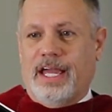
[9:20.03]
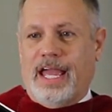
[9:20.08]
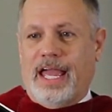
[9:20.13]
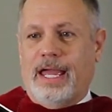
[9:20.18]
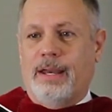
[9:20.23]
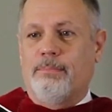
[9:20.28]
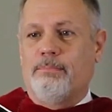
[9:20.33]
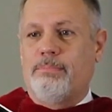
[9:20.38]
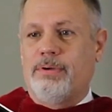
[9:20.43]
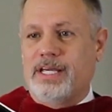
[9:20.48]

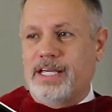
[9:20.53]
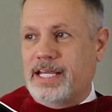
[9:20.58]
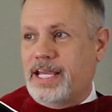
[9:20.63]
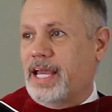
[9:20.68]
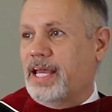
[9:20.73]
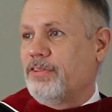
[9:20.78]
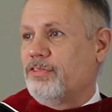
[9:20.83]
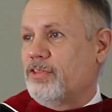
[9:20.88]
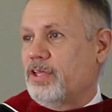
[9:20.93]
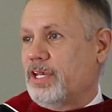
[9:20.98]
and
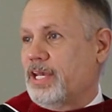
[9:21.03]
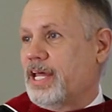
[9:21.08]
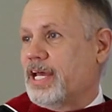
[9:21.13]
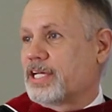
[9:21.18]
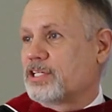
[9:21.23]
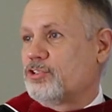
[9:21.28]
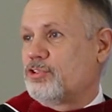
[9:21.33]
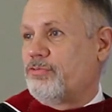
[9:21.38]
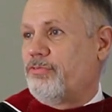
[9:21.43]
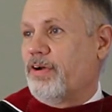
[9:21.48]
begin the
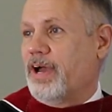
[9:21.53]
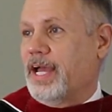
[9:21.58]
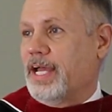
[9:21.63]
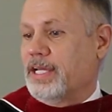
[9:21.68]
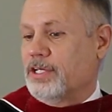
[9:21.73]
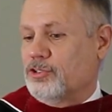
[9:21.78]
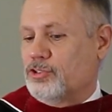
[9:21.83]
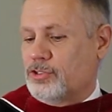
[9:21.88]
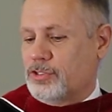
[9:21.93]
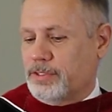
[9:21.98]
next
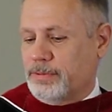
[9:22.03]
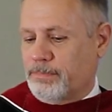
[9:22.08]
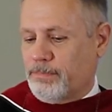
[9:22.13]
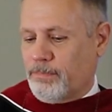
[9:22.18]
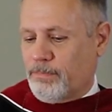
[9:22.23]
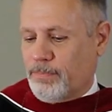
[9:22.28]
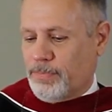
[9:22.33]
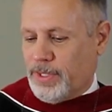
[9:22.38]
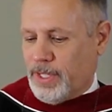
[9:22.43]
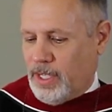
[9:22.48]
phase.
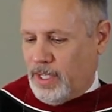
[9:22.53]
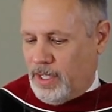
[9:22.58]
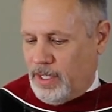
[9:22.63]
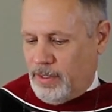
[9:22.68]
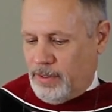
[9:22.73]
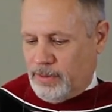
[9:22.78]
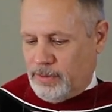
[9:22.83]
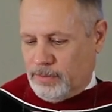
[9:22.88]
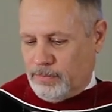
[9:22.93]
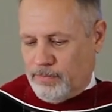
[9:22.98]

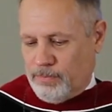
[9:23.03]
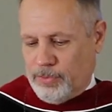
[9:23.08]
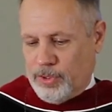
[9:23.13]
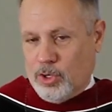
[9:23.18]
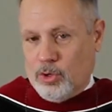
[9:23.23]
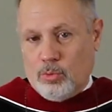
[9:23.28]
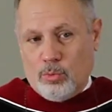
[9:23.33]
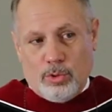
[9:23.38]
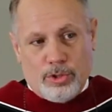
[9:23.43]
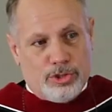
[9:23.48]

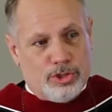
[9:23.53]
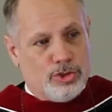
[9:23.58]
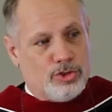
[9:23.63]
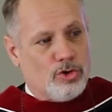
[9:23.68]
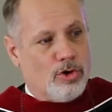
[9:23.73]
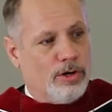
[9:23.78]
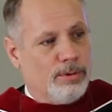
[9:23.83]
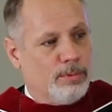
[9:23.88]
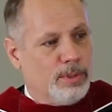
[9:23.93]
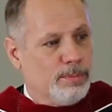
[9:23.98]
Would you
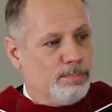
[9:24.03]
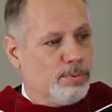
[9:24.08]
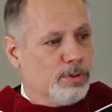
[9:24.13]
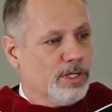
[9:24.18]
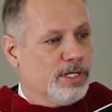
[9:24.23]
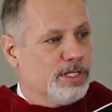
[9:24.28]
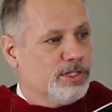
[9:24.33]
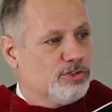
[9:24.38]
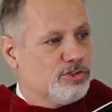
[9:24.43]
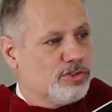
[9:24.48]
join me,
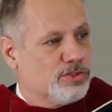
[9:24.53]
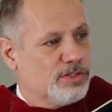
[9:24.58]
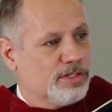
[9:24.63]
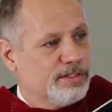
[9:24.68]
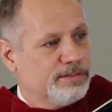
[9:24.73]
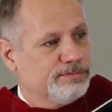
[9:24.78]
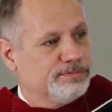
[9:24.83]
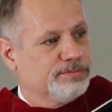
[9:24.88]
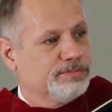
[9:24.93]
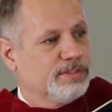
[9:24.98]
please,
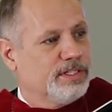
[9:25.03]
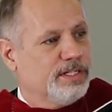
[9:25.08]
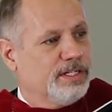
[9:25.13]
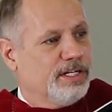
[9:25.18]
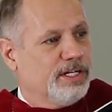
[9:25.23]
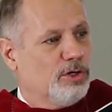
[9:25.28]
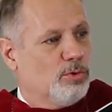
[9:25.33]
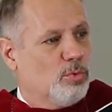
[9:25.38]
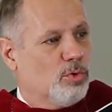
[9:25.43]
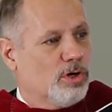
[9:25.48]

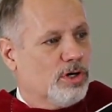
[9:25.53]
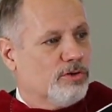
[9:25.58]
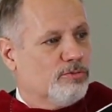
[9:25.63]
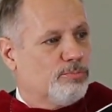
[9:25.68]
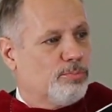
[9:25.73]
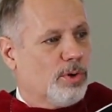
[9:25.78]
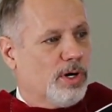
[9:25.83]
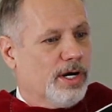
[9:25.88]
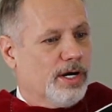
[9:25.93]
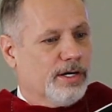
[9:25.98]
in a word
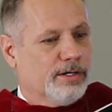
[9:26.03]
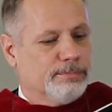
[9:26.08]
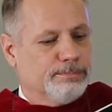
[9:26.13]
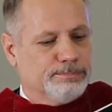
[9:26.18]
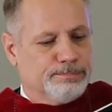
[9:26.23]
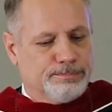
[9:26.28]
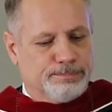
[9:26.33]
of prayer?